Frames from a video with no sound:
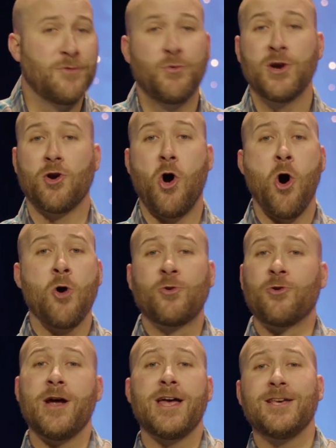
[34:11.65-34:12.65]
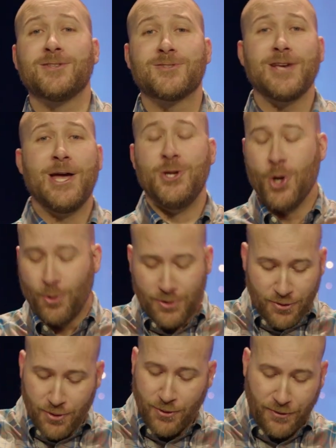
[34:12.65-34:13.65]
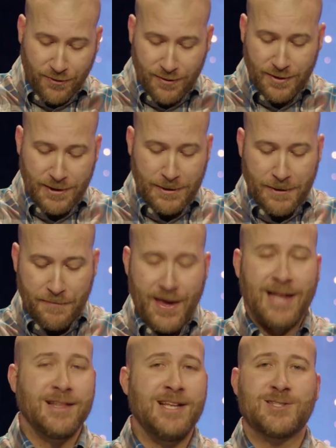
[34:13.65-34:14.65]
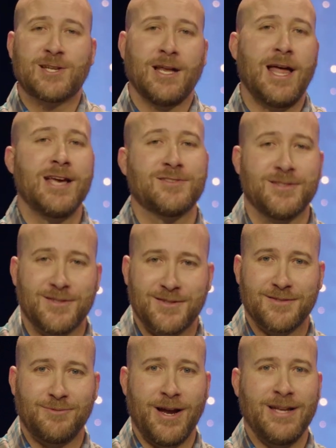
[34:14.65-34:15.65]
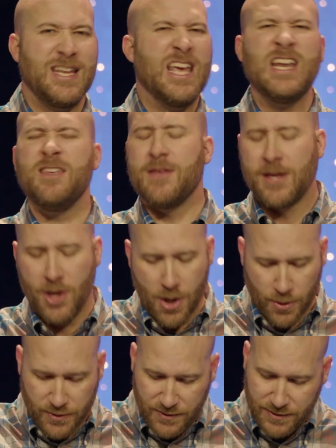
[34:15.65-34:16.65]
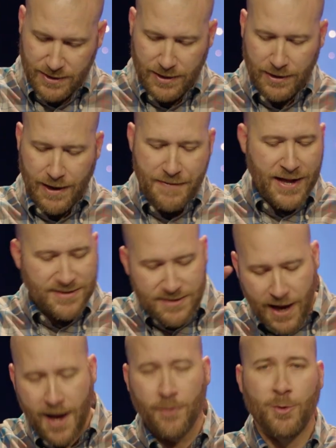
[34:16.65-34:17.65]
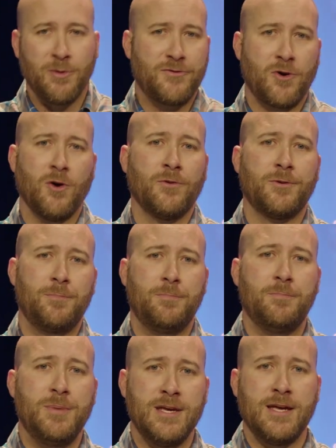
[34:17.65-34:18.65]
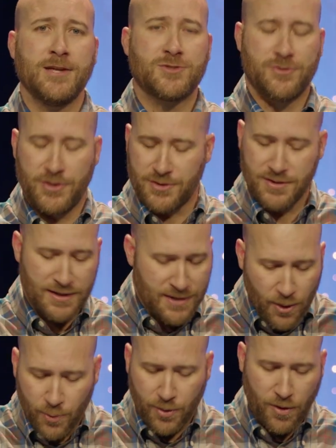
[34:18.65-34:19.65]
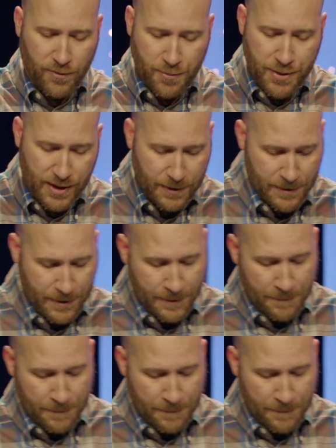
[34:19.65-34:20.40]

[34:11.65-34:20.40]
If we are all grace and no truth, that leads to license, right? Anything goes. And that's not what we've called to be as Christians. That's not who we're called to be.